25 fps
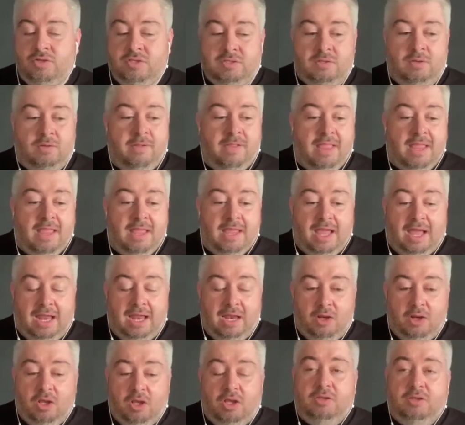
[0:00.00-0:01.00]
So a
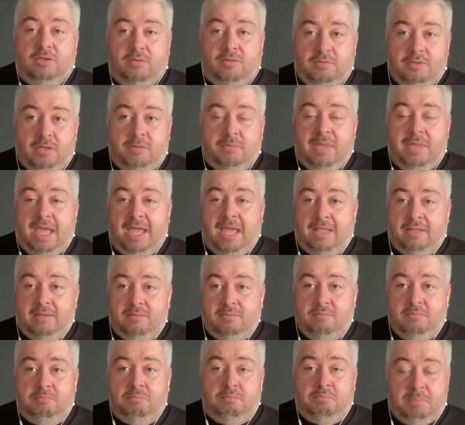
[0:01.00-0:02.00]
lot of them had
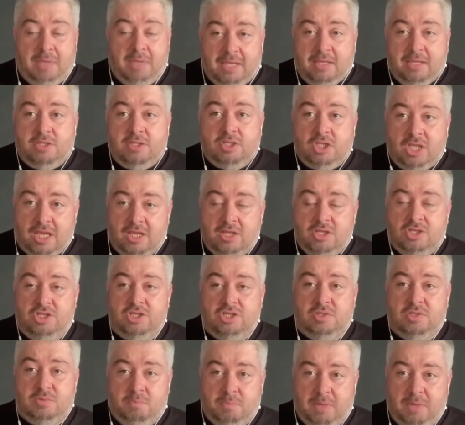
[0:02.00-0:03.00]
big
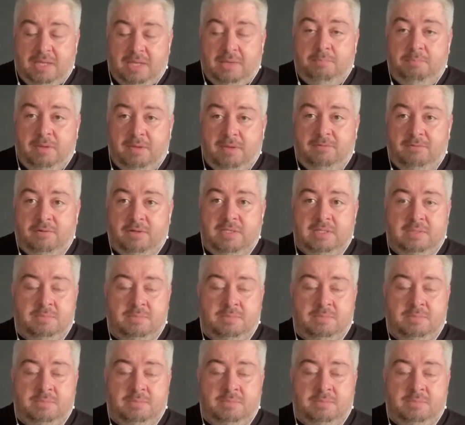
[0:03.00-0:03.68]
changes, big pivots.